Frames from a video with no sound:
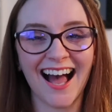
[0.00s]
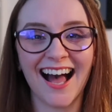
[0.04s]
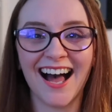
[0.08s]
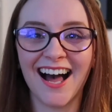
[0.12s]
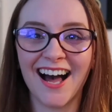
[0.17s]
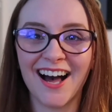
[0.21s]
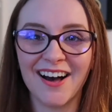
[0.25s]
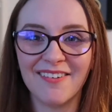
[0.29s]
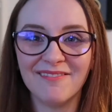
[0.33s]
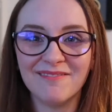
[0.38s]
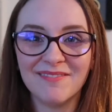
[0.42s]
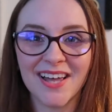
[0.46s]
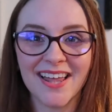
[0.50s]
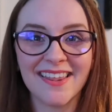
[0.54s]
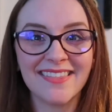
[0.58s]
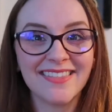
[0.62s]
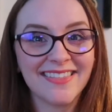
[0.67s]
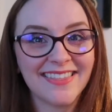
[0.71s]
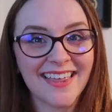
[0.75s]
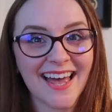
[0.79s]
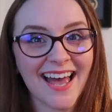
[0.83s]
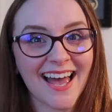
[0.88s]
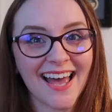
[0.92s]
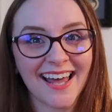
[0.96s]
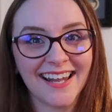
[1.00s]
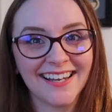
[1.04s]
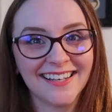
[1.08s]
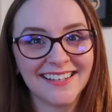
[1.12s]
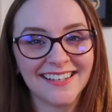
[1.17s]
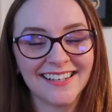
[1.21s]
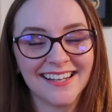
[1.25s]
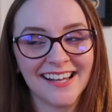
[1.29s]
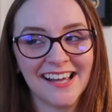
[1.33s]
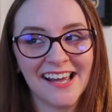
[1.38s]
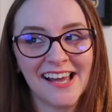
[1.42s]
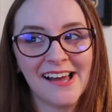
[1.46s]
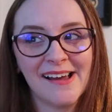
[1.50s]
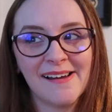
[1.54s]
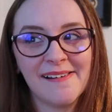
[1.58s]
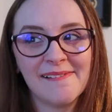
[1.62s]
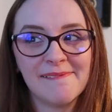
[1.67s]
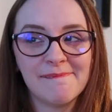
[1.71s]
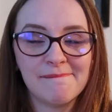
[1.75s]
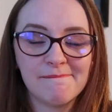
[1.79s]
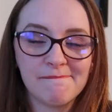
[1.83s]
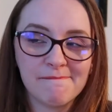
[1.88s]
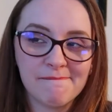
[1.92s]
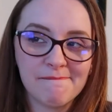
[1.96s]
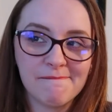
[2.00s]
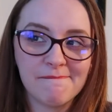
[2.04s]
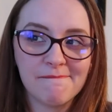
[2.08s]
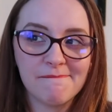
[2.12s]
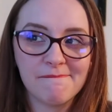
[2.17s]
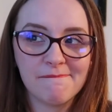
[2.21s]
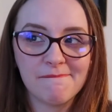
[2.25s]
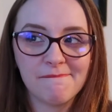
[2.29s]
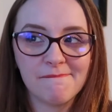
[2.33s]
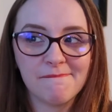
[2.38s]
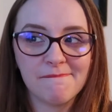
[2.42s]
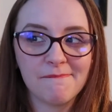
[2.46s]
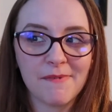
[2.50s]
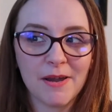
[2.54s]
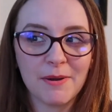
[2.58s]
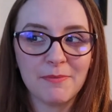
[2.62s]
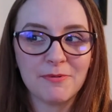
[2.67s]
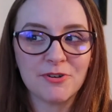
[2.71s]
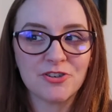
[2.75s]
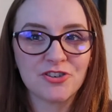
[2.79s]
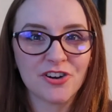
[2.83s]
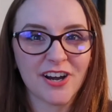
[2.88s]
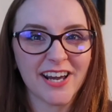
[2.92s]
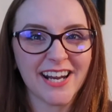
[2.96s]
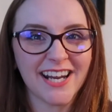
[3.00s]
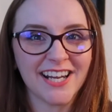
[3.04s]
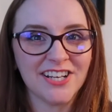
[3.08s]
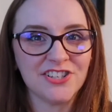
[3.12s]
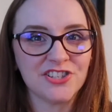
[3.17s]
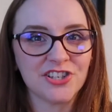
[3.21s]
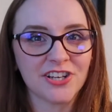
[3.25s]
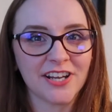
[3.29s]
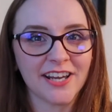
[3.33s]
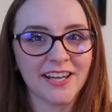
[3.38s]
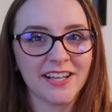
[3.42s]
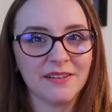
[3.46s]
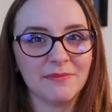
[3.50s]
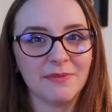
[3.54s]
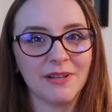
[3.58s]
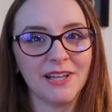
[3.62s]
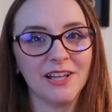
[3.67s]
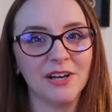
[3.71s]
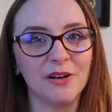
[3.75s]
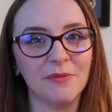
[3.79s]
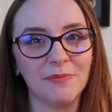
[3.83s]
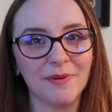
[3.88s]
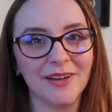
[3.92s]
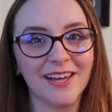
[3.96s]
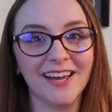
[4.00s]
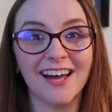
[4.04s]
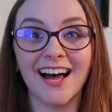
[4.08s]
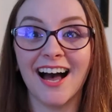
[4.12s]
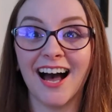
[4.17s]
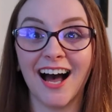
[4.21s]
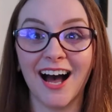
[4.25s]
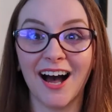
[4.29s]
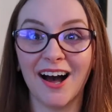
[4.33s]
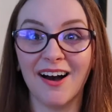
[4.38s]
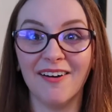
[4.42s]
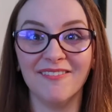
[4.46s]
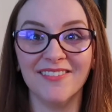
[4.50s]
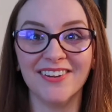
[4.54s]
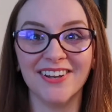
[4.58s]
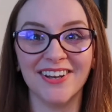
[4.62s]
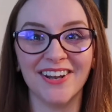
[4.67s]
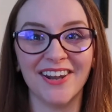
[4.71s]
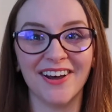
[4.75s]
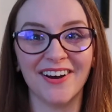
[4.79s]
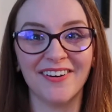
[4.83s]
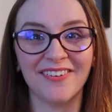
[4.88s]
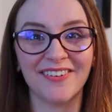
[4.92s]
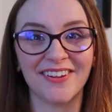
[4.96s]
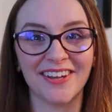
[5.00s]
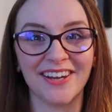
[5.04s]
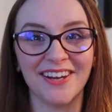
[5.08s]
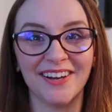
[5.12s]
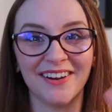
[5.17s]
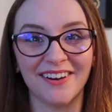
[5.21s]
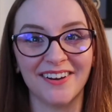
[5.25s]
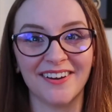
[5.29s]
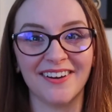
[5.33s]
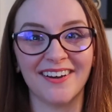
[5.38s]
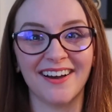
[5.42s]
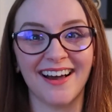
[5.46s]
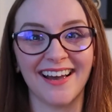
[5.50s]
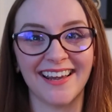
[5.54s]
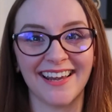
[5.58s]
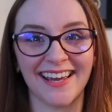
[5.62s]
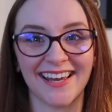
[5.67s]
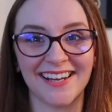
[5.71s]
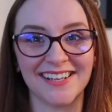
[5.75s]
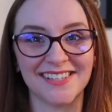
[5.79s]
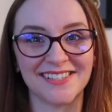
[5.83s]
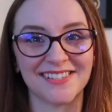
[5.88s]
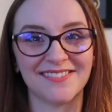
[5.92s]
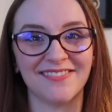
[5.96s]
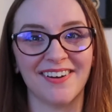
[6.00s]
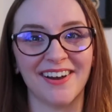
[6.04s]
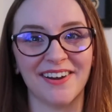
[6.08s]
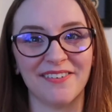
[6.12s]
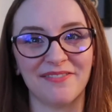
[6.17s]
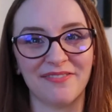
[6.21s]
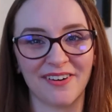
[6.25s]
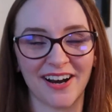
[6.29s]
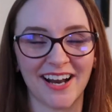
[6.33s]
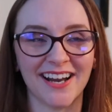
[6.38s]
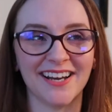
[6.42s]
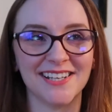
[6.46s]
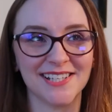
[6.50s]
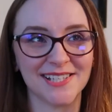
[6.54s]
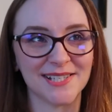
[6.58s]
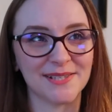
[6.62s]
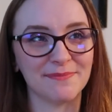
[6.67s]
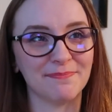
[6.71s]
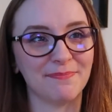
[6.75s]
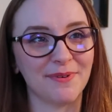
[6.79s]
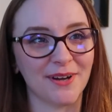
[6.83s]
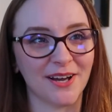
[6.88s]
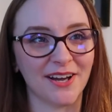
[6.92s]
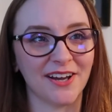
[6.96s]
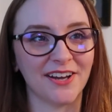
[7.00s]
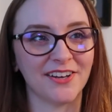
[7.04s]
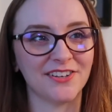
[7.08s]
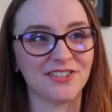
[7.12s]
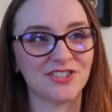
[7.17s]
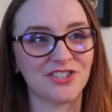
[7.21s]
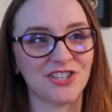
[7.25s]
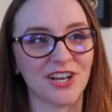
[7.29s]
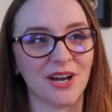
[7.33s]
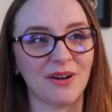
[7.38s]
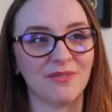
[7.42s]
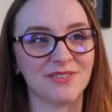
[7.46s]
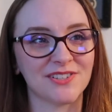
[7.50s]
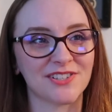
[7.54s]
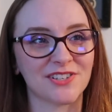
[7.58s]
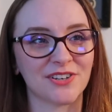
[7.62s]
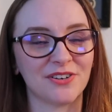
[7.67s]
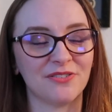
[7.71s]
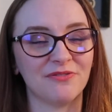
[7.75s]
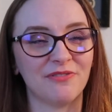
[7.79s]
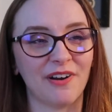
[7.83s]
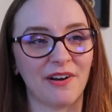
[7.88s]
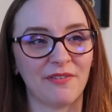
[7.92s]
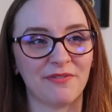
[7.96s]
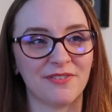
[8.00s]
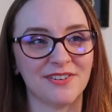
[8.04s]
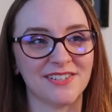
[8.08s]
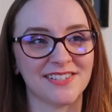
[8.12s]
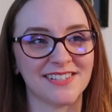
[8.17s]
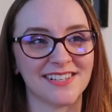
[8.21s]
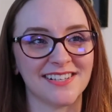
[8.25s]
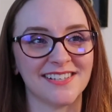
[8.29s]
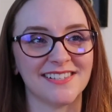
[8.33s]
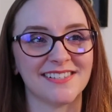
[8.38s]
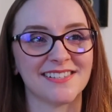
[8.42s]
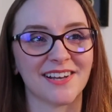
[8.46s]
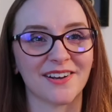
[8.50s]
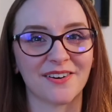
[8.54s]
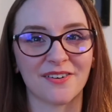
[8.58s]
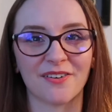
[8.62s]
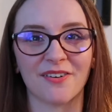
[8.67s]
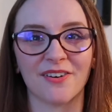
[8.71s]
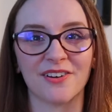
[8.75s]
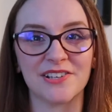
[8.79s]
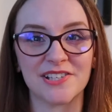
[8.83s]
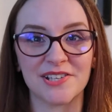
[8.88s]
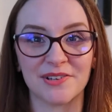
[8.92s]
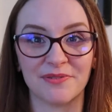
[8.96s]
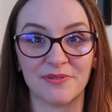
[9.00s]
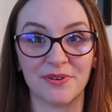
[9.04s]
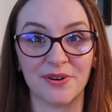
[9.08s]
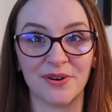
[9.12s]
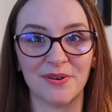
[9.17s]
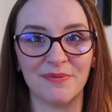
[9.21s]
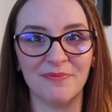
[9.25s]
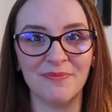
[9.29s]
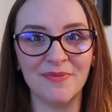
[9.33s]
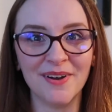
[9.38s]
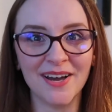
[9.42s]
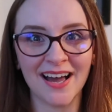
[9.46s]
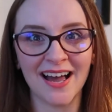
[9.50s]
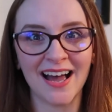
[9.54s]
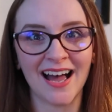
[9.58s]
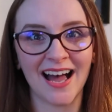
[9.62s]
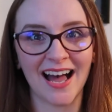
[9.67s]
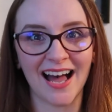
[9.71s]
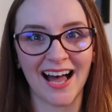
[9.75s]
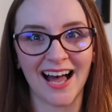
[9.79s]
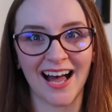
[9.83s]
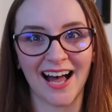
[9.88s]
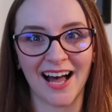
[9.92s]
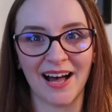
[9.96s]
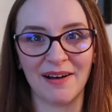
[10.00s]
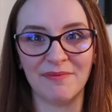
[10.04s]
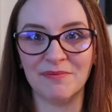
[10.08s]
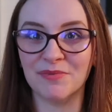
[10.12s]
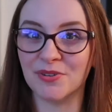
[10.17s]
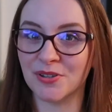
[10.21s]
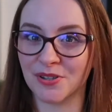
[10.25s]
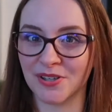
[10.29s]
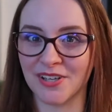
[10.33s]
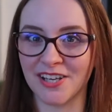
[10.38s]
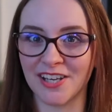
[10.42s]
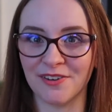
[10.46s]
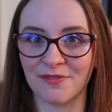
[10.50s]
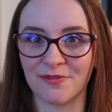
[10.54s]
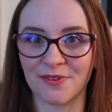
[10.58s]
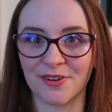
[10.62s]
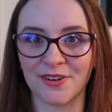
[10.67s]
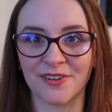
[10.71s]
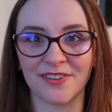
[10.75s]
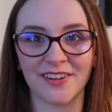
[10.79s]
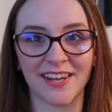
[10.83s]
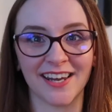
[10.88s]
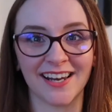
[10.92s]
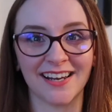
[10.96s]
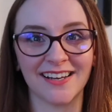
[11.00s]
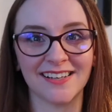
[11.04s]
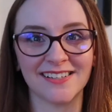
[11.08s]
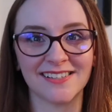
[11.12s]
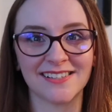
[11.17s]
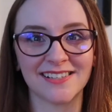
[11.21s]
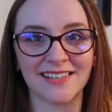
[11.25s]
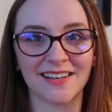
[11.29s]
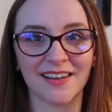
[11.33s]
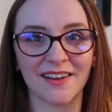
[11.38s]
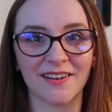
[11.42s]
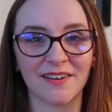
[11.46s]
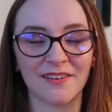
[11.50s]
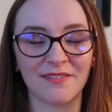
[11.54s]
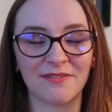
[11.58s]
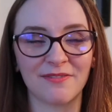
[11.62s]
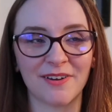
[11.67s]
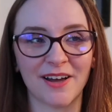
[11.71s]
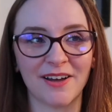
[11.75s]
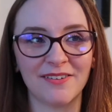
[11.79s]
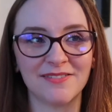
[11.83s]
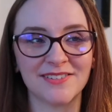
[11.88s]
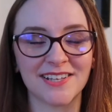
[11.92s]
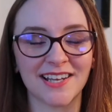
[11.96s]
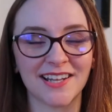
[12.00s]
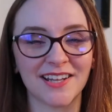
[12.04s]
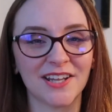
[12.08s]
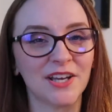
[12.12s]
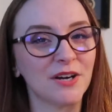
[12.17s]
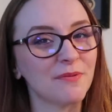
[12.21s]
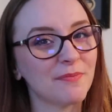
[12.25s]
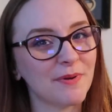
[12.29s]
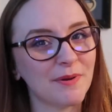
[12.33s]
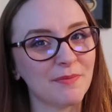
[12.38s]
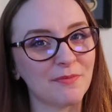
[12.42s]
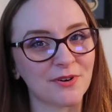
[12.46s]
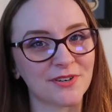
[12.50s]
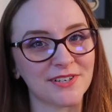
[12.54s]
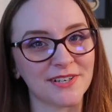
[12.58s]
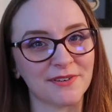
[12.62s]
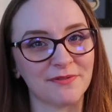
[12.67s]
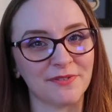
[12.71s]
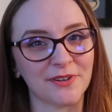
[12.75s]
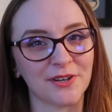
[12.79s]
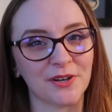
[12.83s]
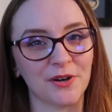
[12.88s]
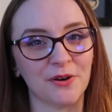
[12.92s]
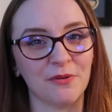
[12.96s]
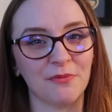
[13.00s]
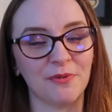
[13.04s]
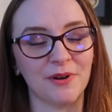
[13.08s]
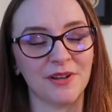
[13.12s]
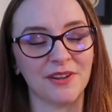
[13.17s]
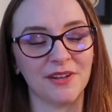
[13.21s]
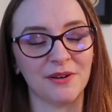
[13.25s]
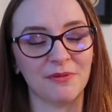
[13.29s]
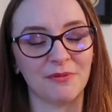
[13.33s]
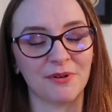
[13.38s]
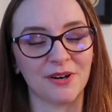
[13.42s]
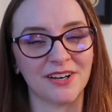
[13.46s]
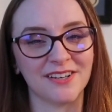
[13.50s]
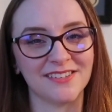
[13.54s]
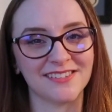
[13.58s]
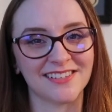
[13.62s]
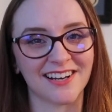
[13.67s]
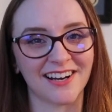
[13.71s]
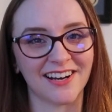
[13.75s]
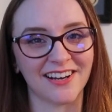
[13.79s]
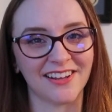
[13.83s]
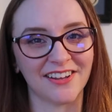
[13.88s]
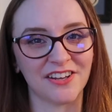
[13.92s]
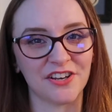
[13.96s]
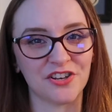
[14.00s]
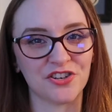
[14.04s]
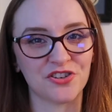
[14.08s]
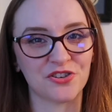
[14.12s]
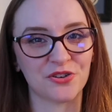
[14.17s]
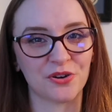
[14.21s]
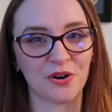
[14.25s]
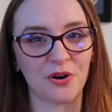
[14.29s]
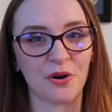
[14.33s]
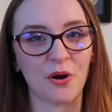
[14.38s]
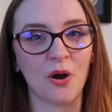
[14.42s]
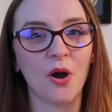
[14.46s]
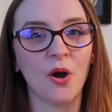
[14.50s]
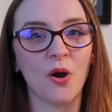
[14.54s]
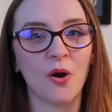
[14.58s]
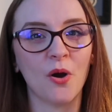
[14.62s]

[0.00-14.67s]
um, then maybe try and educate them a little bit. Um, nothing against my friends, but shouting certain references across a room, um, looking for things, found it a little bit more difficult when they weren't entirely sure